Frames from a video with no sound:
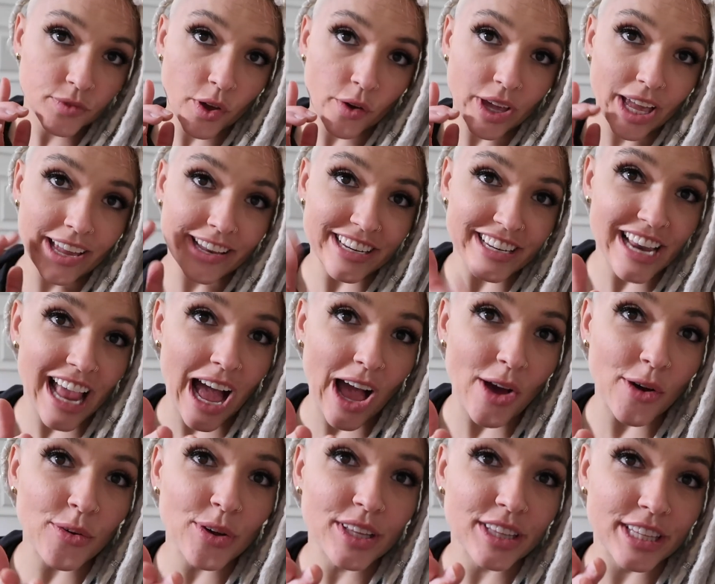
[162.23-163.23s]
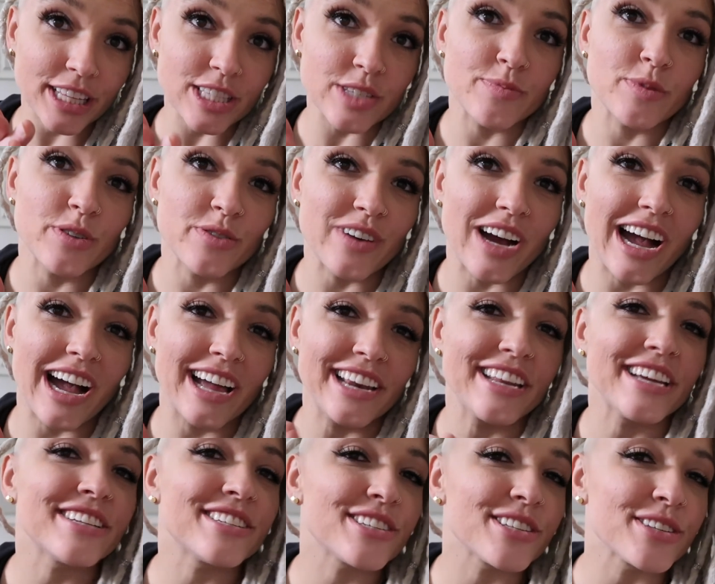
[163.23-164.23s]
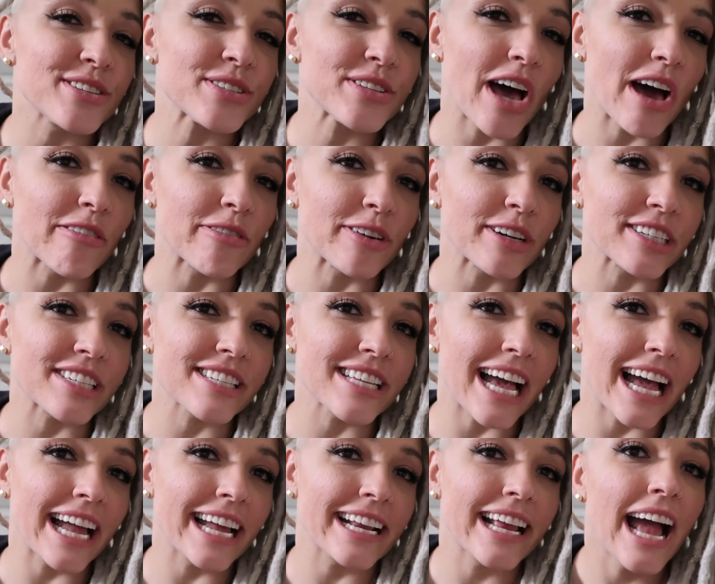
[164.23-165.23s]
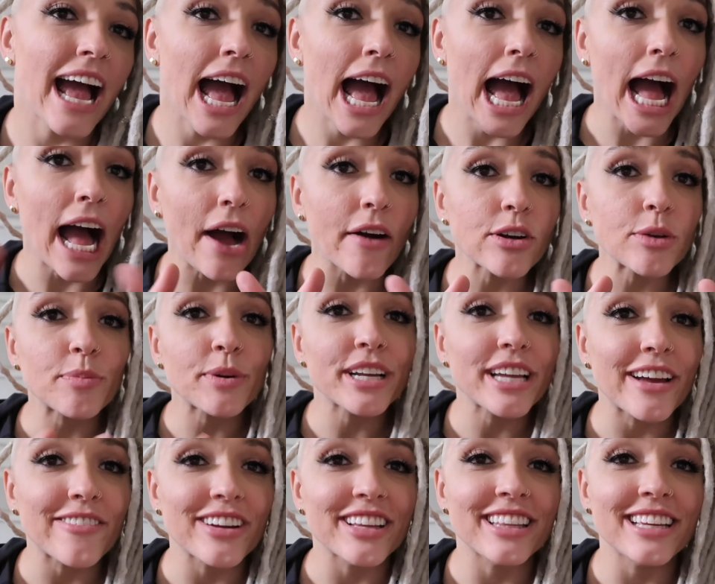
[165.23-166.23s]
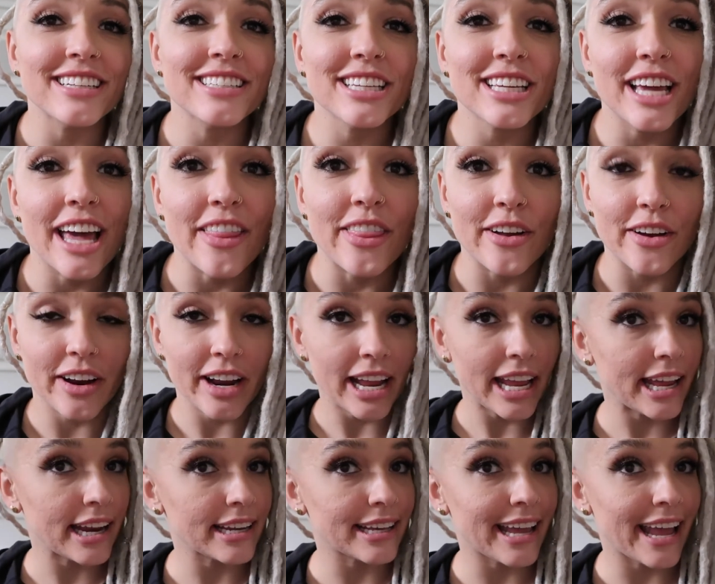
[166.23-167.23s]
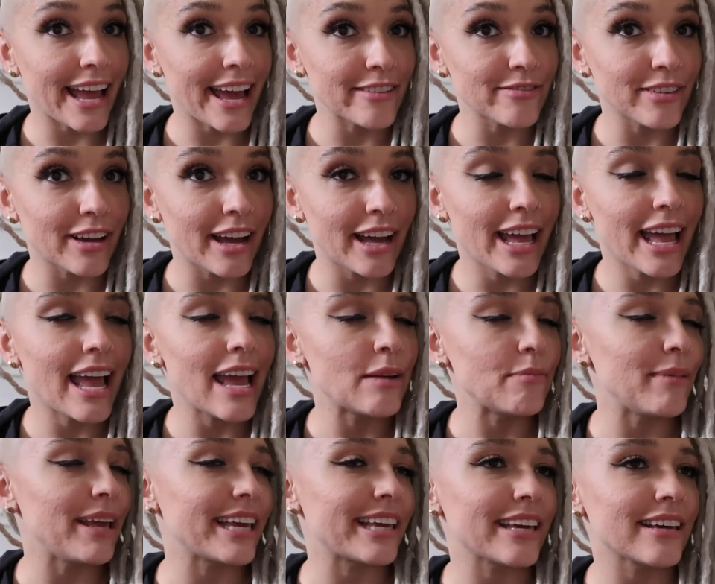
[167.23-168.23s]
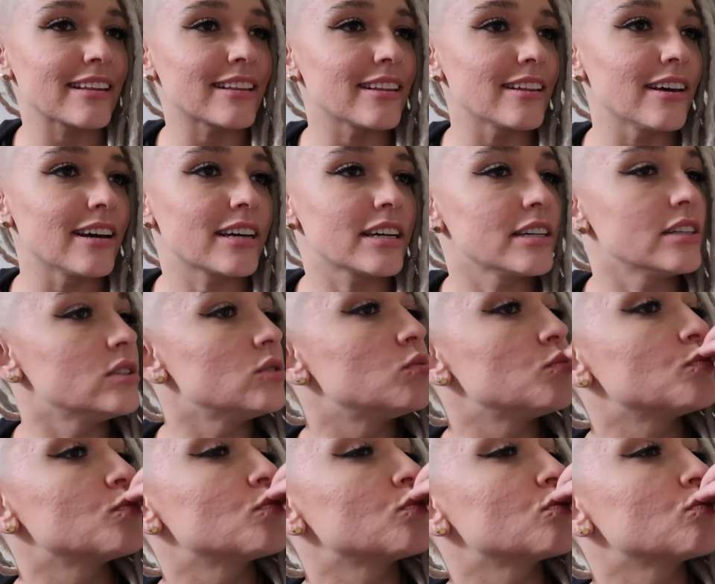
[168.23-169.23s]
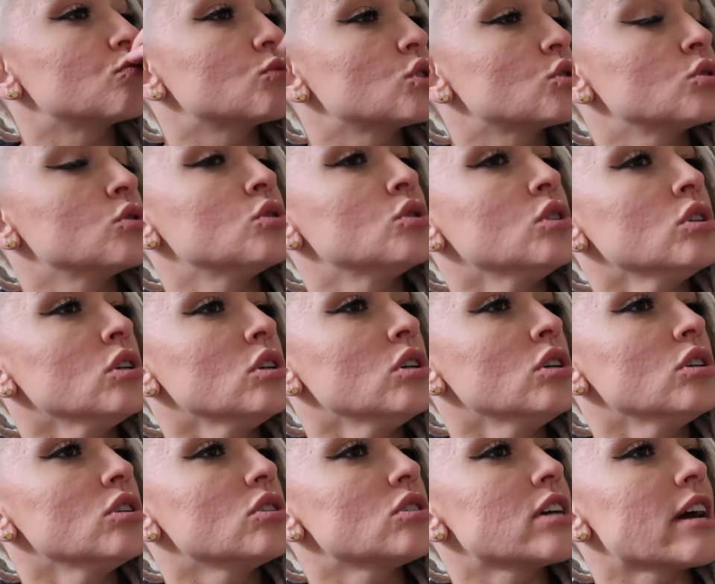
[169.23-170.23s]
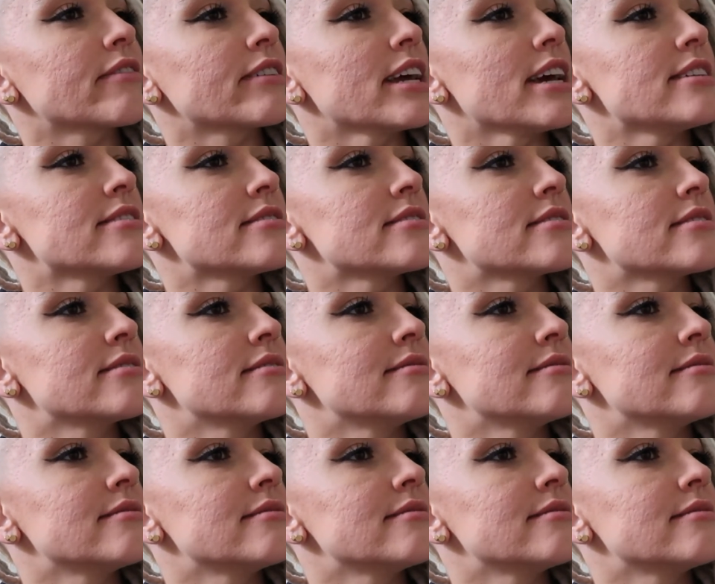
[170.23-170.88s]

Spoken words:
Okay, now let's move on to the software side. How to bring everything together in Canva and make it look chef kiss.